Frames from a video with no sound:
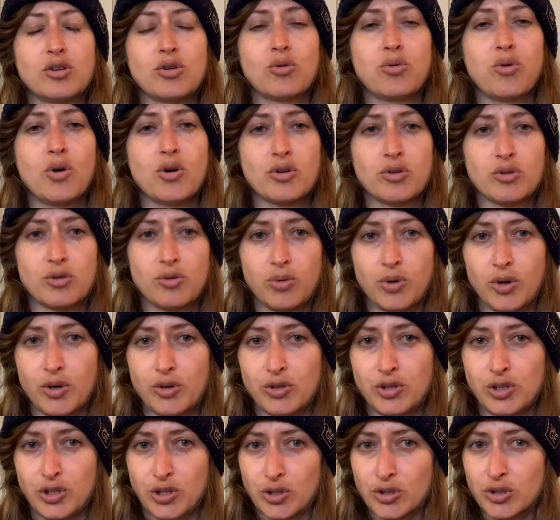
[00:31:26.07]
quote unquote
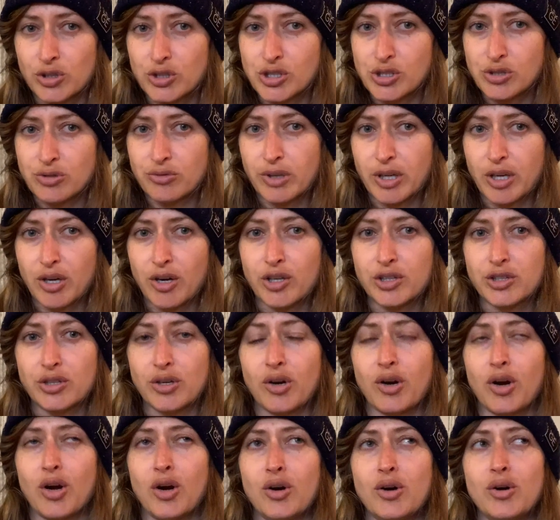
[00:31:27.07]
you're doing on
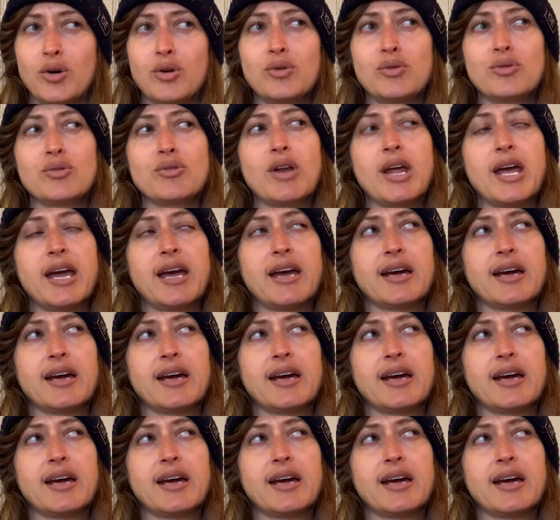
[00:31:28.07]
your own